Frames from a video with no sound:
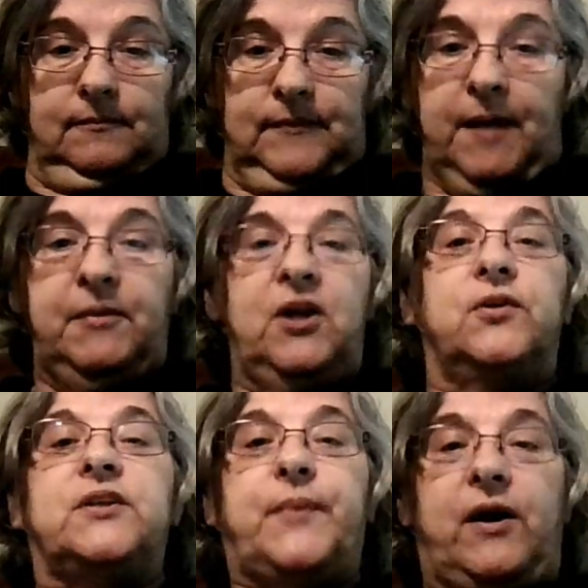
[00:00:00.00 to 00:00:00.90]
let me know
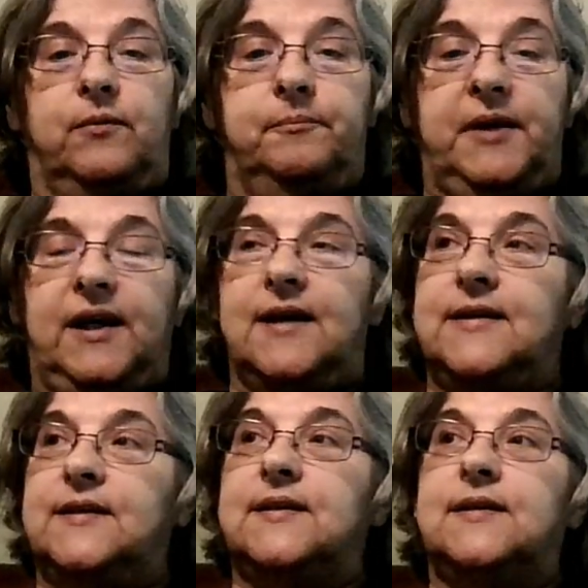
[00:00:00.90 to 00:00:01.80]
as well,
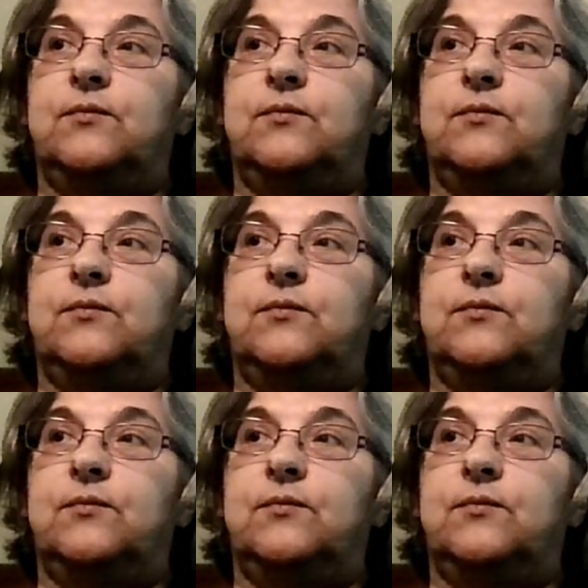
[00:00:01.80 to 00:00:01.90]
because